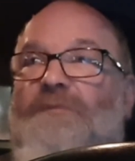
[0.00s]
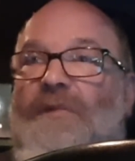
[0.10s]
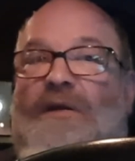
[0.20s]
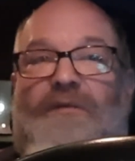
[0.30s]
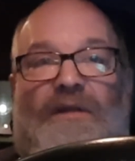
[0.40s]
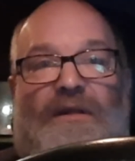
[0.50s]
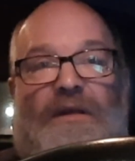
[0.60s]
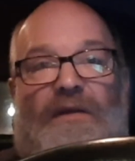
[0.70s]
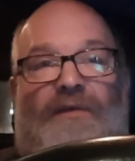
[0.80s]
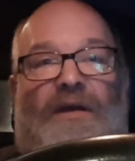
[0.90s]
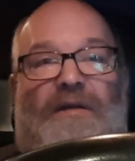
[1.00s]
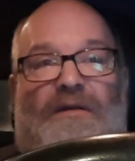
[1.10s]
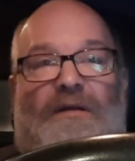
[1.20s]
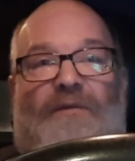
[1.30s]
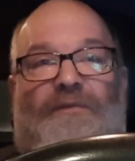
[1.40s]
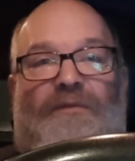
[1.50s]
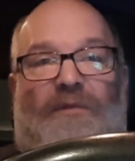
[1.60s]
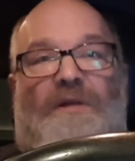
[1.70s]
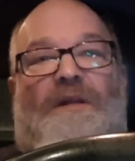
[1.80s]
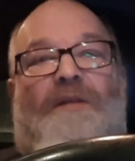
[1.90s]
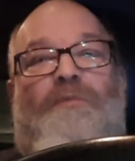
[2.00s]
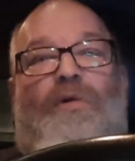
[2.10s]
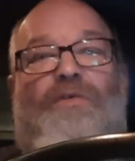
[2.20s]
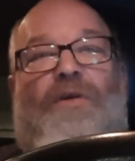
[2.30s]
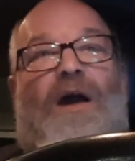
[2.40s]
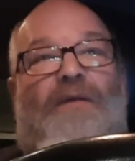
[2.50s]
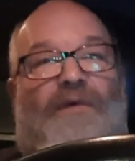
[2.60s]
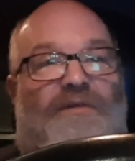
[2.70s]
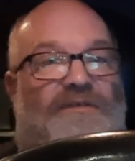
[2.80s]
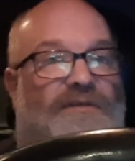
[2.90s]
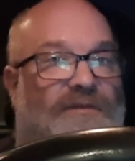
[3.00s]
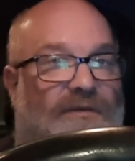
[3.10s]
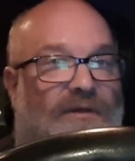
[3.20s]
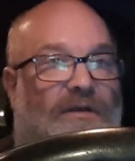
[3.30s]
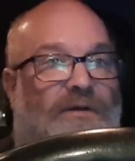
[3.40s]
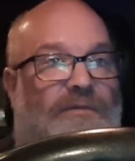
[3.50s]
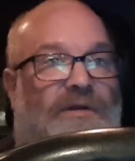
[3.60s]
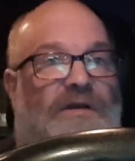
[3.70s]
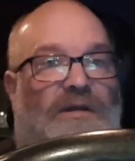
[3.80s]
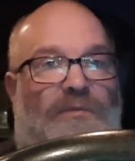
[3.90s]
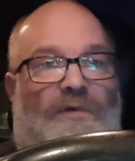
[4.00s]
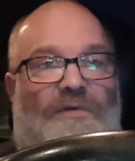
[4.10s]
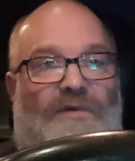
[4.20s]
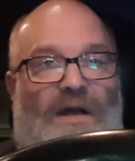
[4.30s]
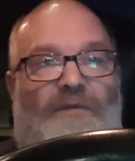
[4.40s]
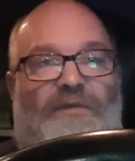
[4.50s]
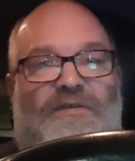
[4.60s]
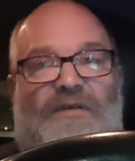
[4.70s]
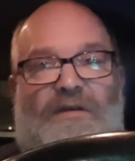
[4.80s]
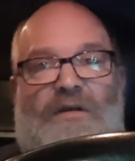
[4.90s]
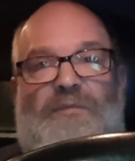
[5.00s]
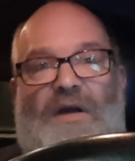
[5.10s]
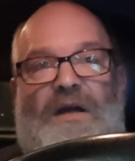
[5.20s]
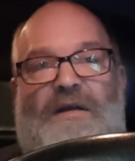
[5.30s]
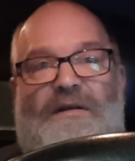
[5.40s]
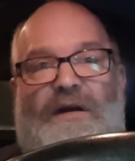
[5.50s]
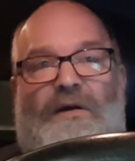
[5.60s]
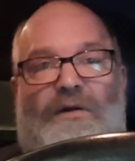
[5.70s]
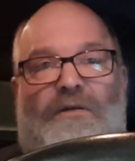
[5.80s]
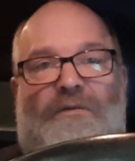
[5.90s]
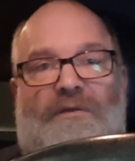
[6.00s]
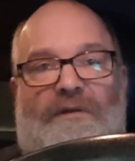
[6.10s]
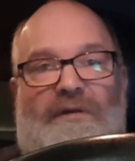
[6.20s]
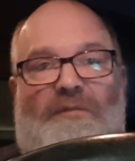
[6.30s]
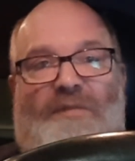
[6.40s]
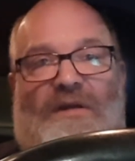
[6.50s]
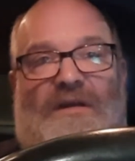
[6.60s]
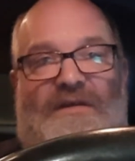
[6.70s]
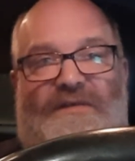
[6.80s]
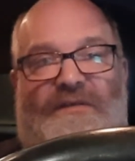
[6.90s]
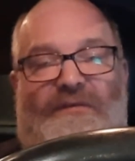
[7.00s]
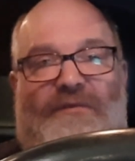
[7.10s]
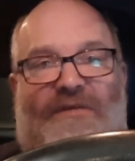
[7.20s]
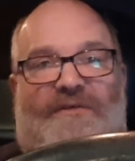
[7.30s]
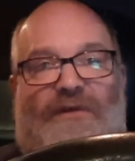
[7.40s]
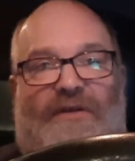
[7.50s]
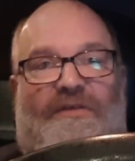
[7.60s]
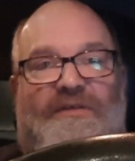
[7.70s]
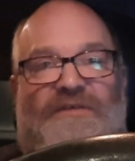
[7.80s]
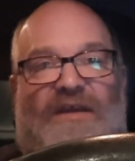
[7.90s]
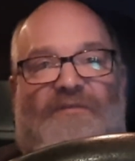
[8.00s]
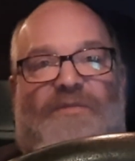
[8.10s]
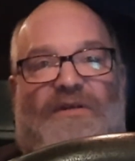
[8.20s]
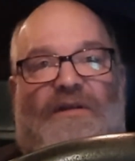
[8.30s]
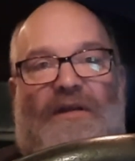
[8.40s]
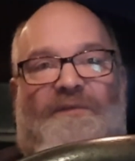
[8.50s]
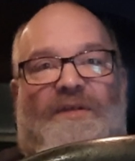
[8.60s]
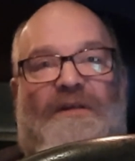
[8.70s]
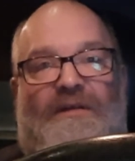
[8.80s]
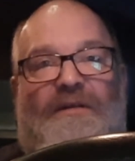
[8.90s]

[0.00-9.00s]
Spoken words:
I really have had enough. We need more drivers. We need more drivers to come back now, because restrictions have been lifted.